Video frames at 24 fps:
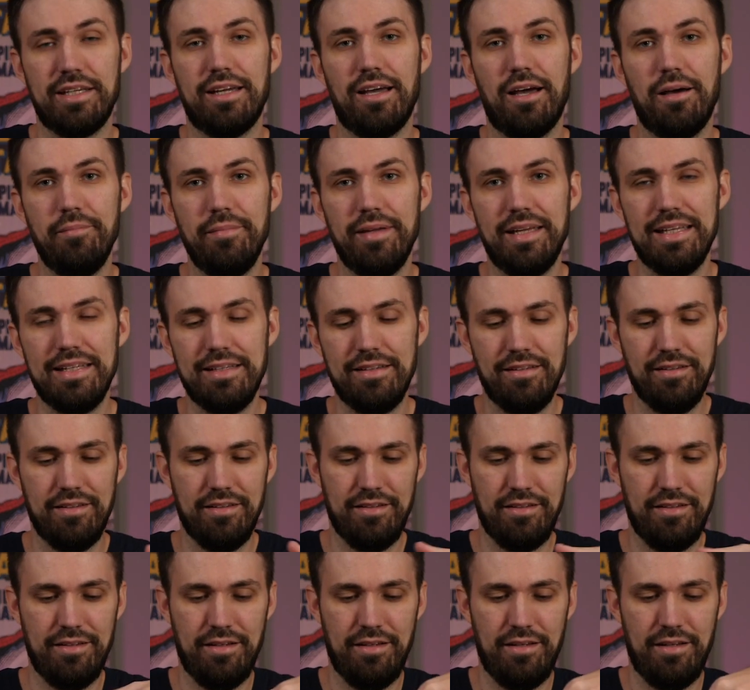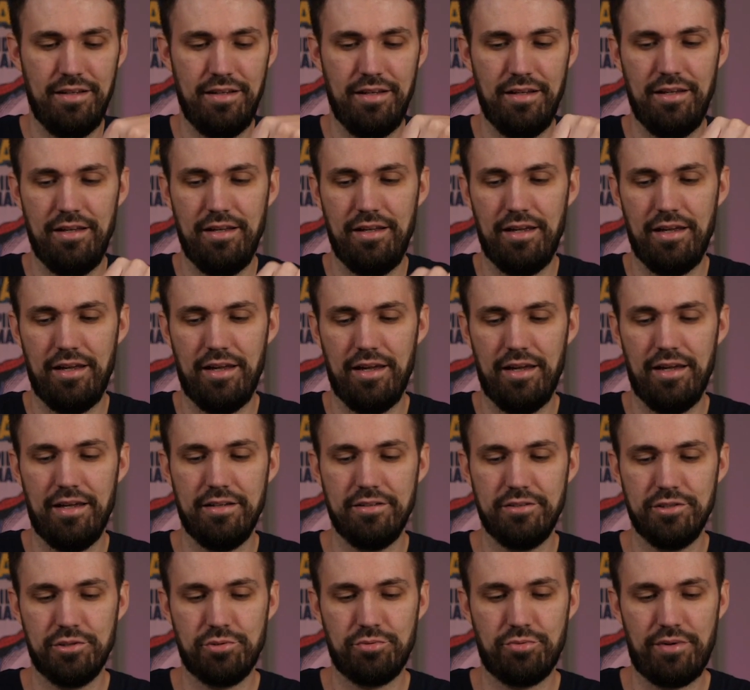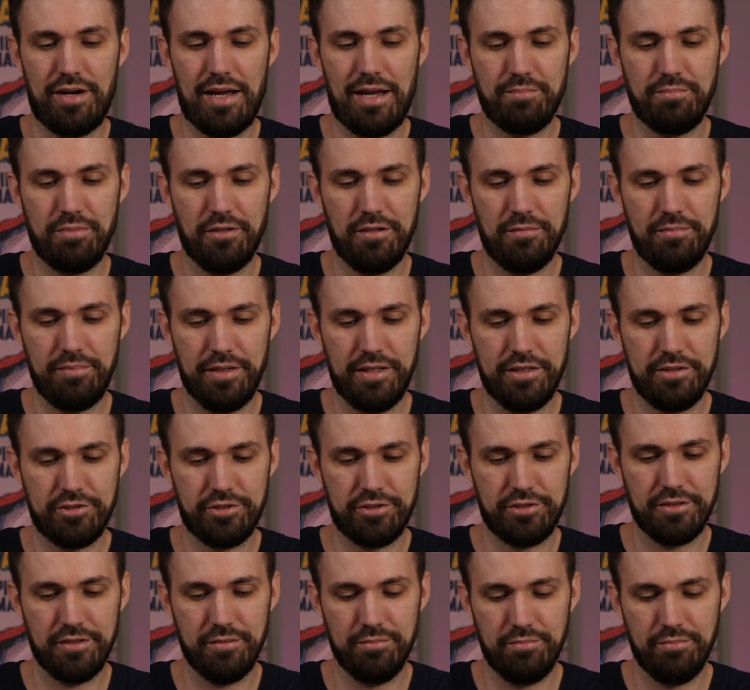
come in, and just wrap up each